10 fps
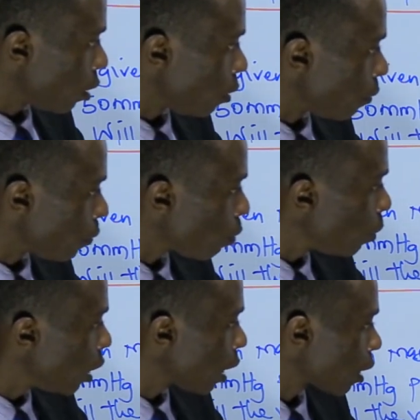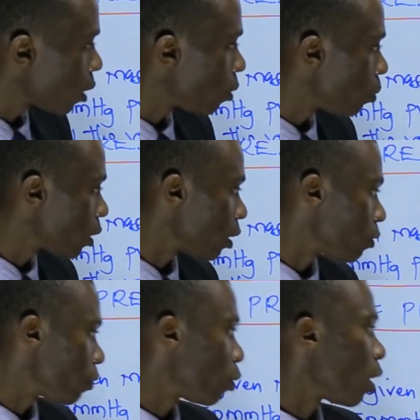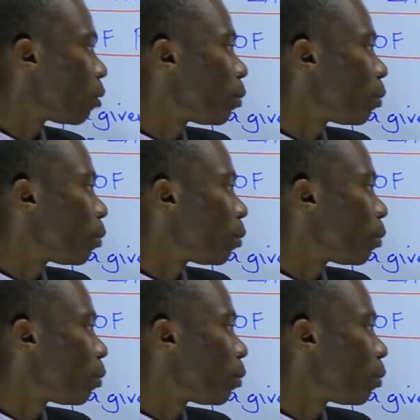the formula, which is V1